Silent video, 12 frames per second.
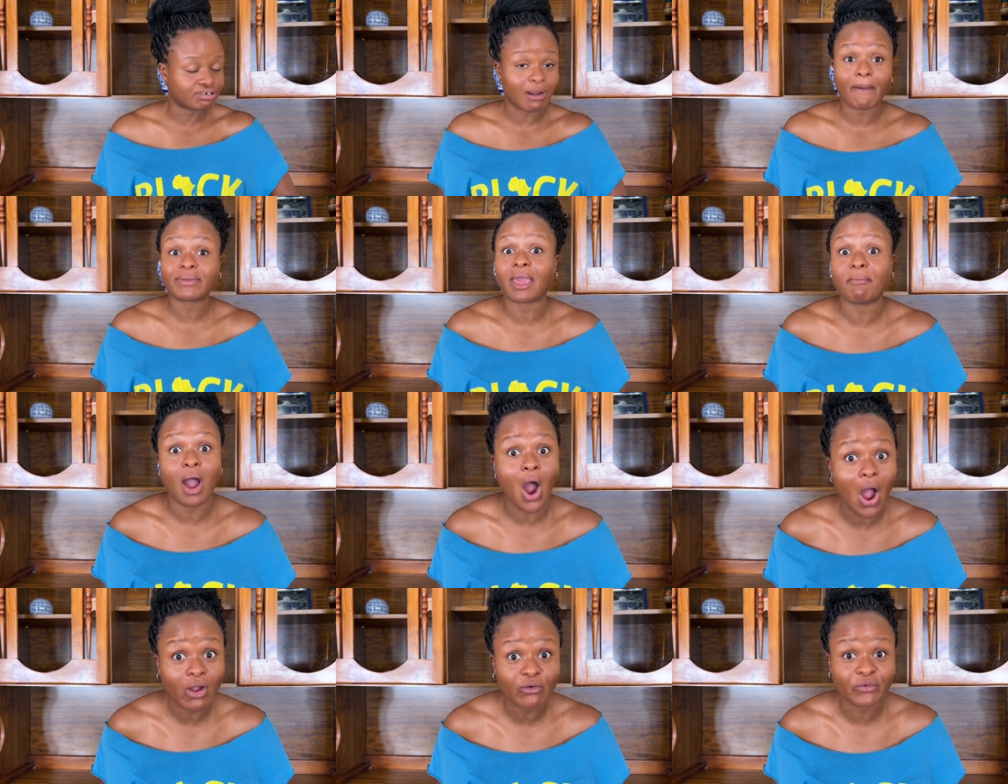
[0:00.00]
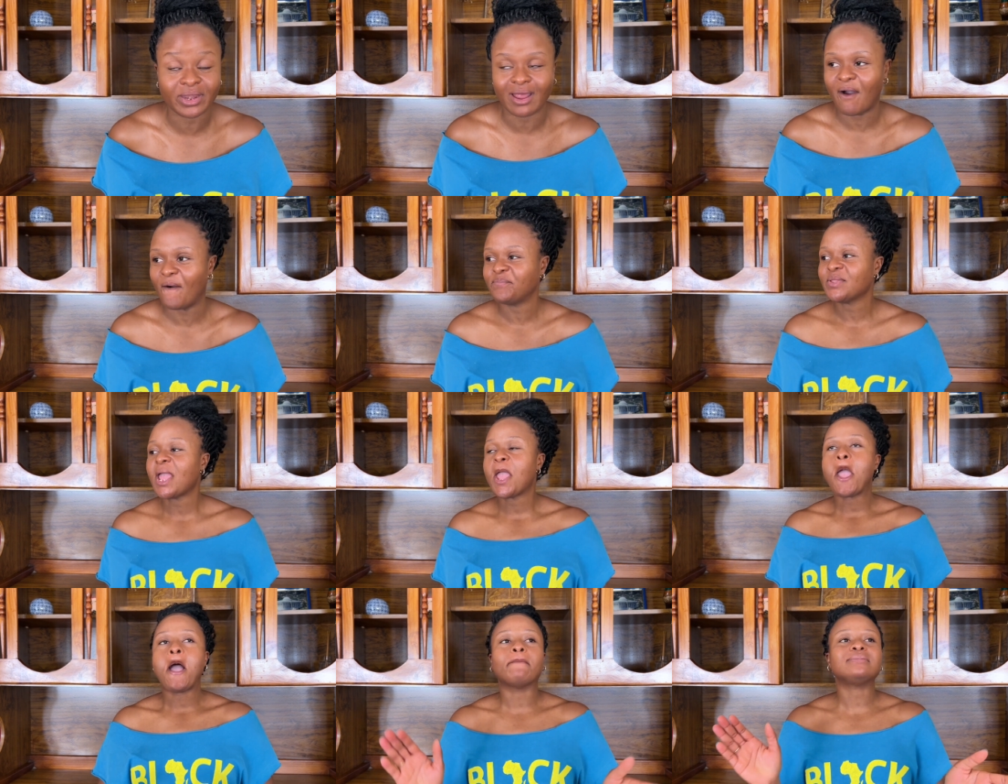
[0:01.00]
became hungry now.
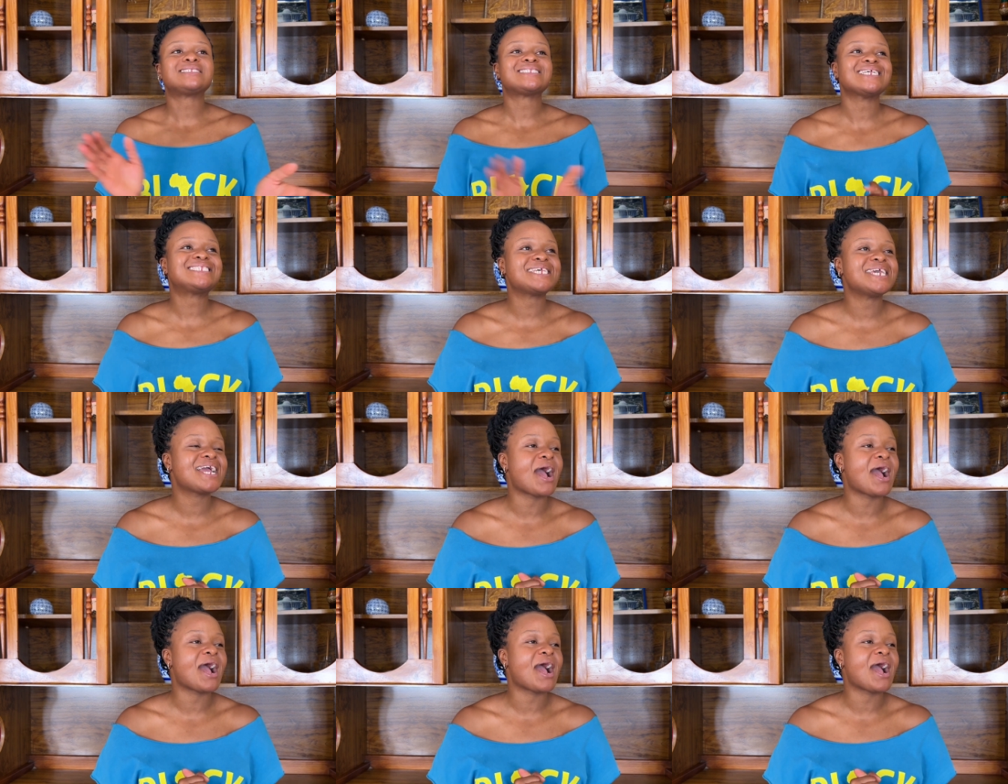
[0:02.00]
I'm sitting,